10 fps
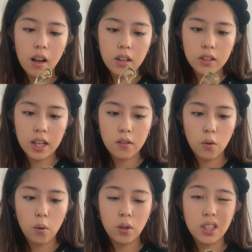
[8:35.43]
It's kind of
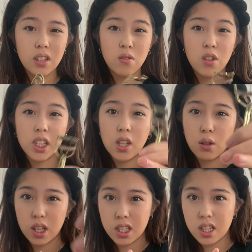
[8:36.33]
old. It's really
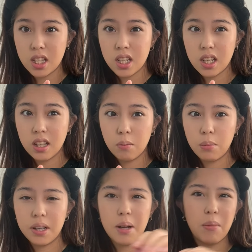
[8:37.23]
crusty,
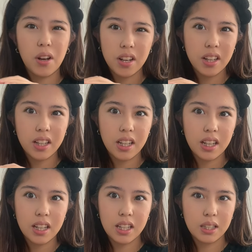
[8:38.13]
but I'm not going to clean
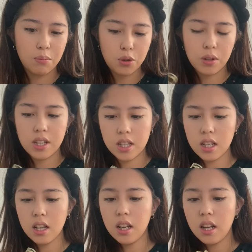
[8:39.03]
it because I'm too lazy.
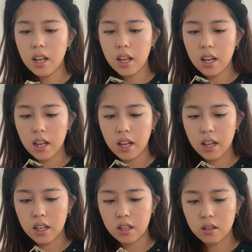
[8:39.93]

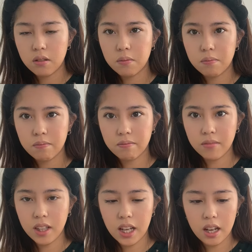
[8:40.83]
And
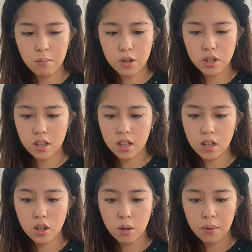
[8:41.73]
yeah, I'm just going to
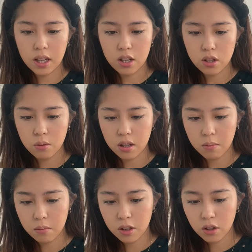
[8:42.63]
curl my lashes.
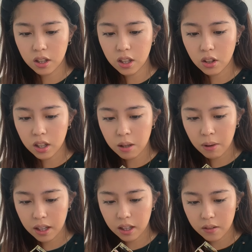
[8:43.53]
They're literally in
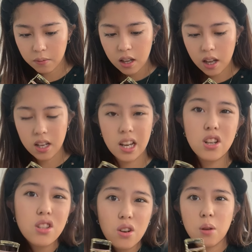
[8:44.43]
my... And yeah, I
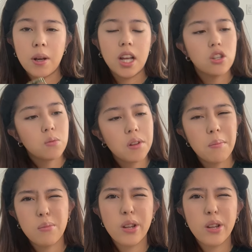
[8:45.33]
just curl my lashes with them.